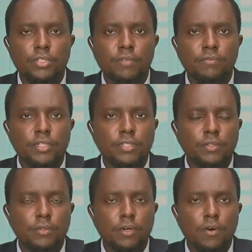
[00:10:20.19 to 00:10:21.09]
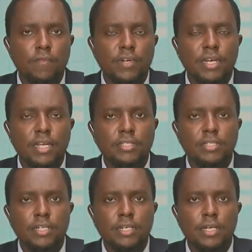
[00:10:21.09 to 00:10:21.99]
was shifted to the COVID
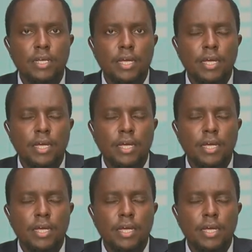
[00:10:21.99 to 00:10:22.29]
19.